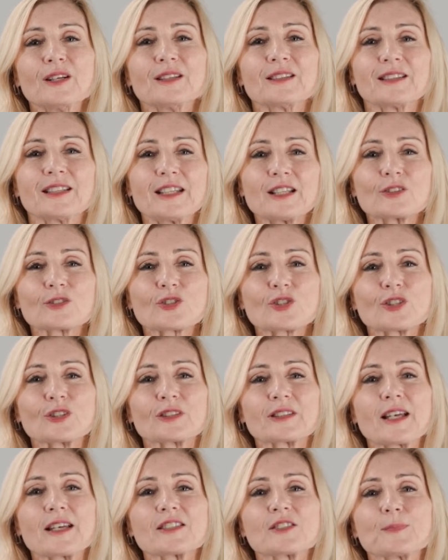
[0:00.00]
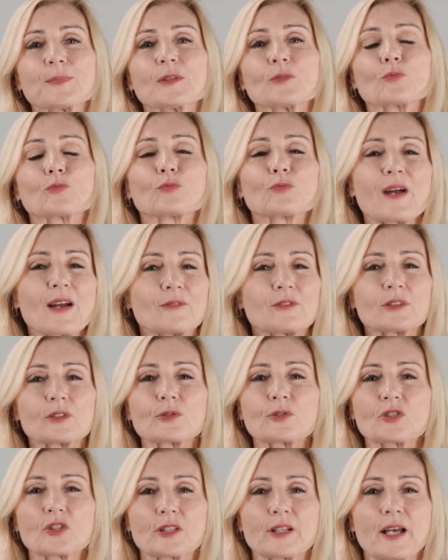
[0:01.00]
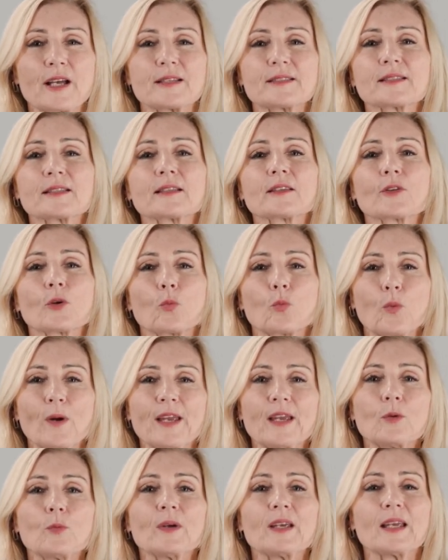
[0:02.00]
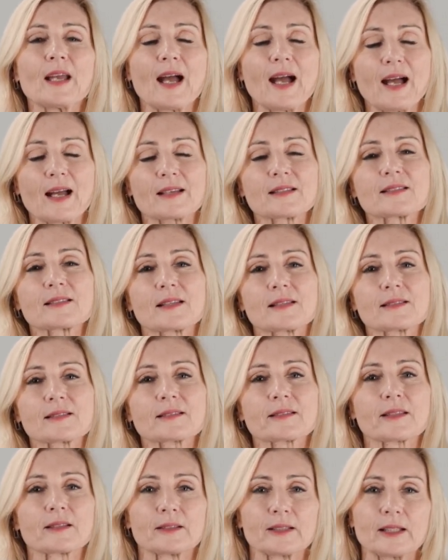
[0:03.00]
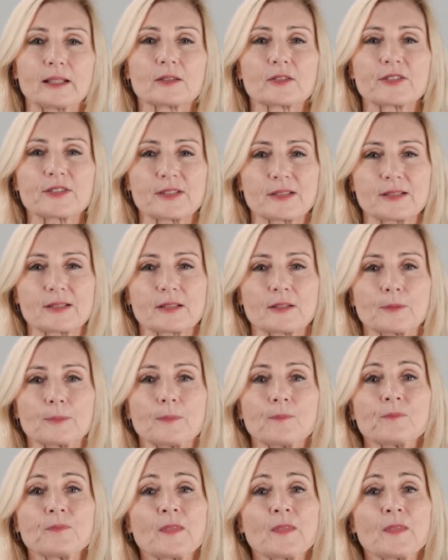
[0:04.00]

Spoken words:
LegalShield has been revolutionizing the way we access the legal system,